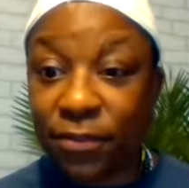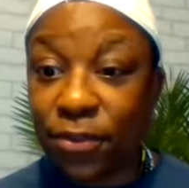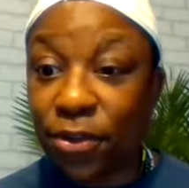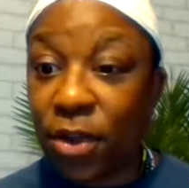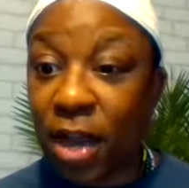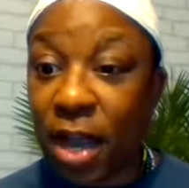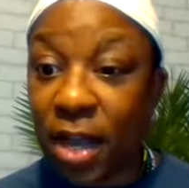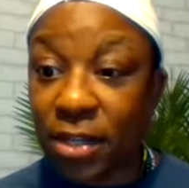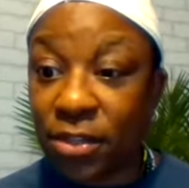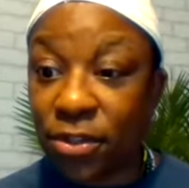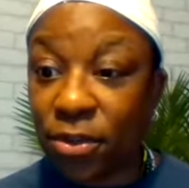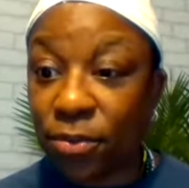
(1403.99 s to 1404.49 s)
If
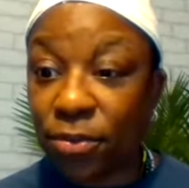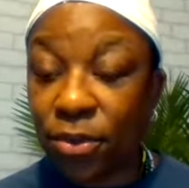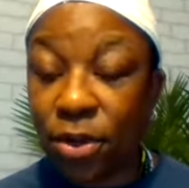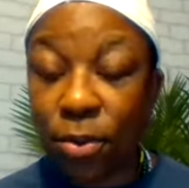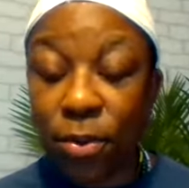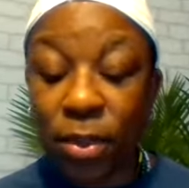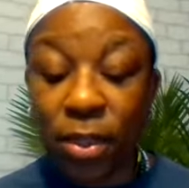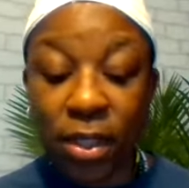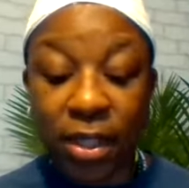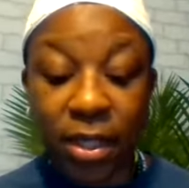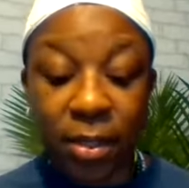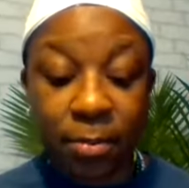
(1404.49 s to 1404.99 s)
you guys don't
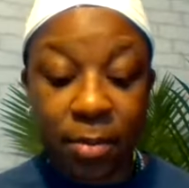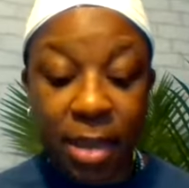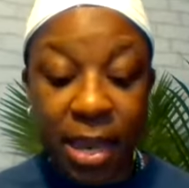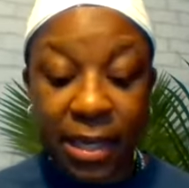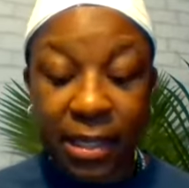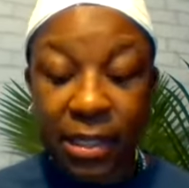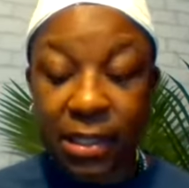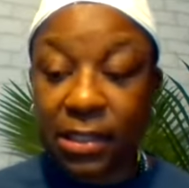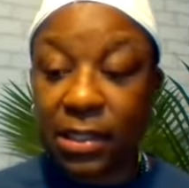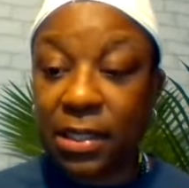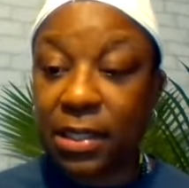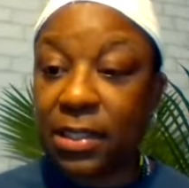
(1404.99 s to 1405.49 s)
know what lead
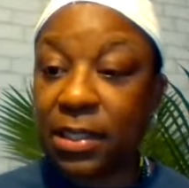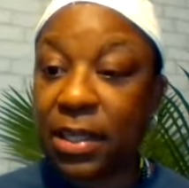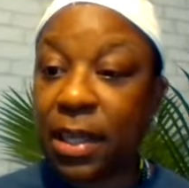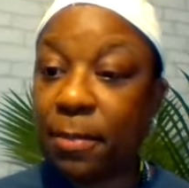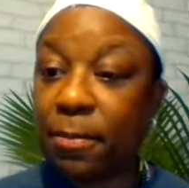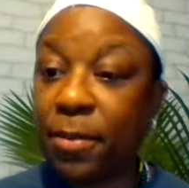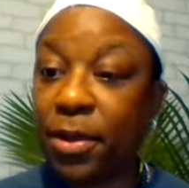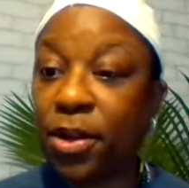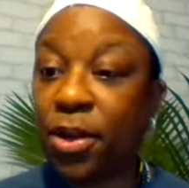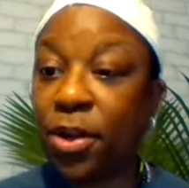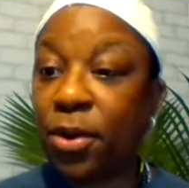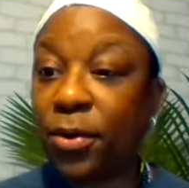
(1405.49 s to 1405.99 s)
magnets is,
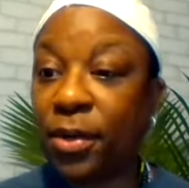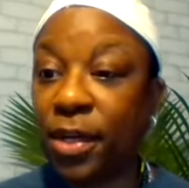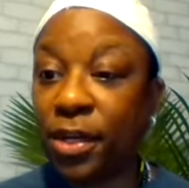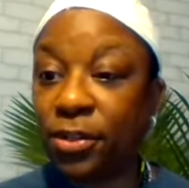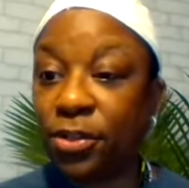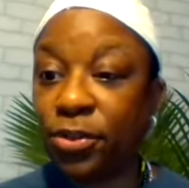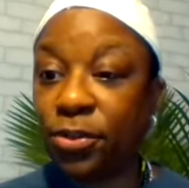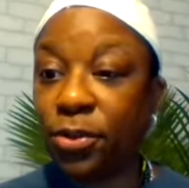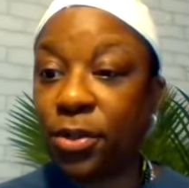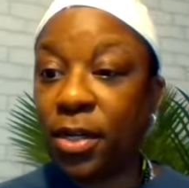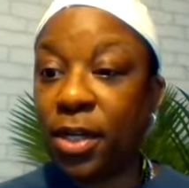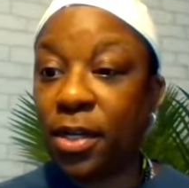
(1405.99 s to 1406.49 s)
let me know and
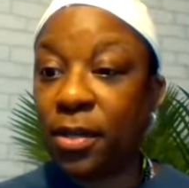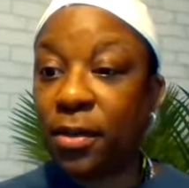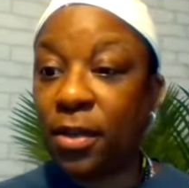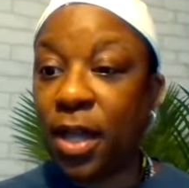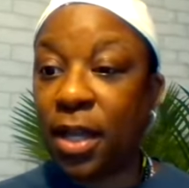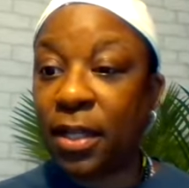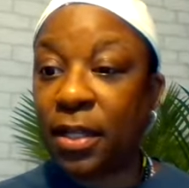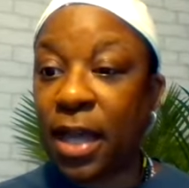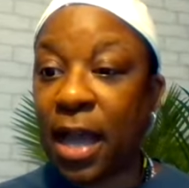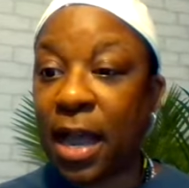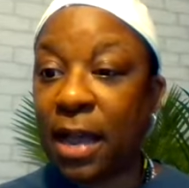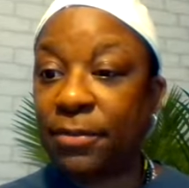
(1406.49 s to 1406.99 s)
I'll do a,
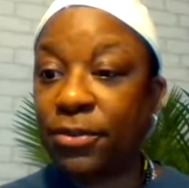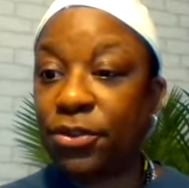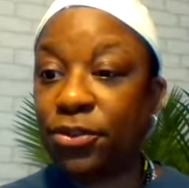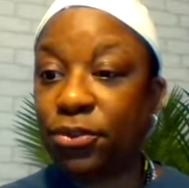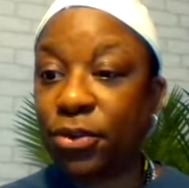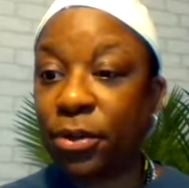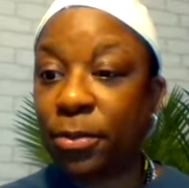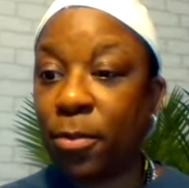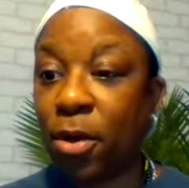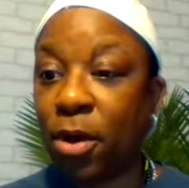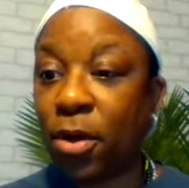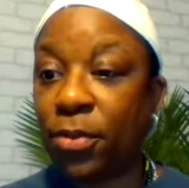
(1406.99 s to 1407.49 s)
a live
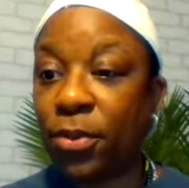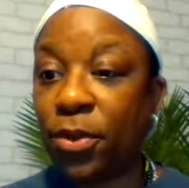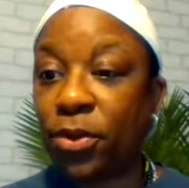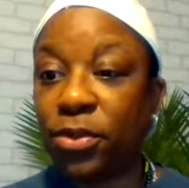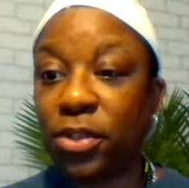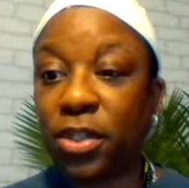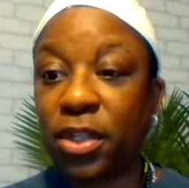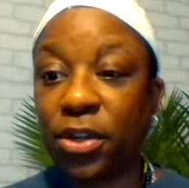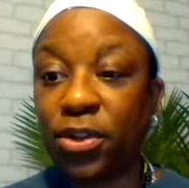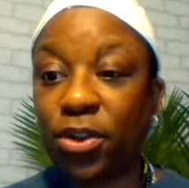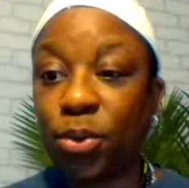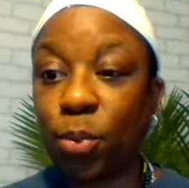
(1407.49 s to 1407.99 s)
stream on
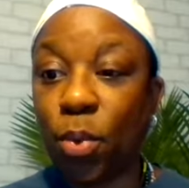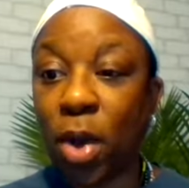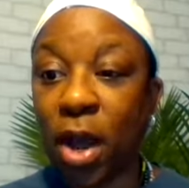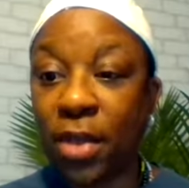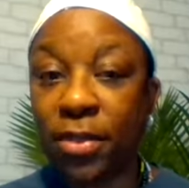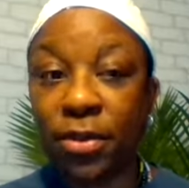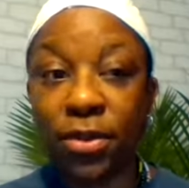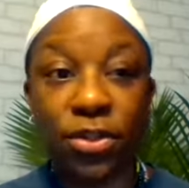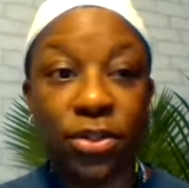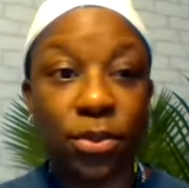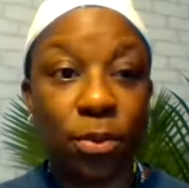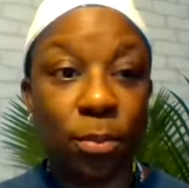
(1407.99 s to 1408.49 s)
those, tell you
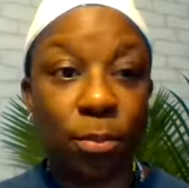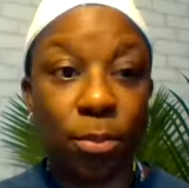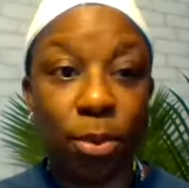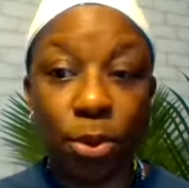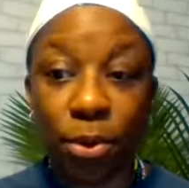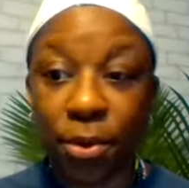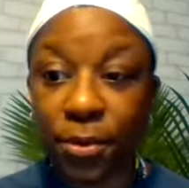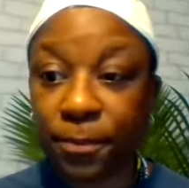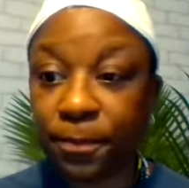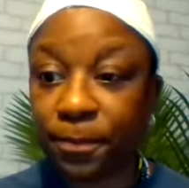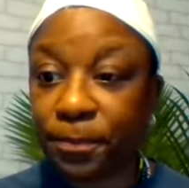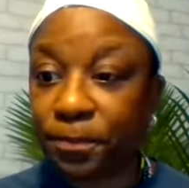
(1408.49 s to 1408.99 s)
why they're so
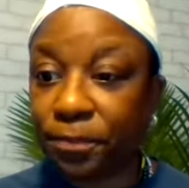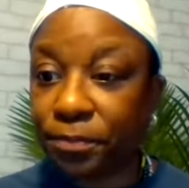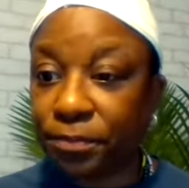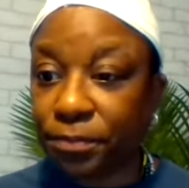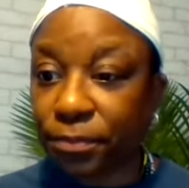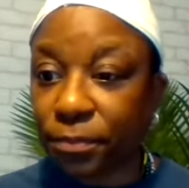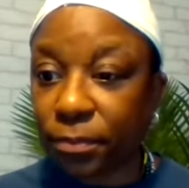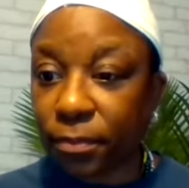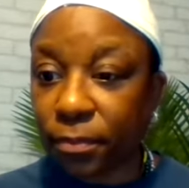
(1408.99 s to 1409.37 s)
important.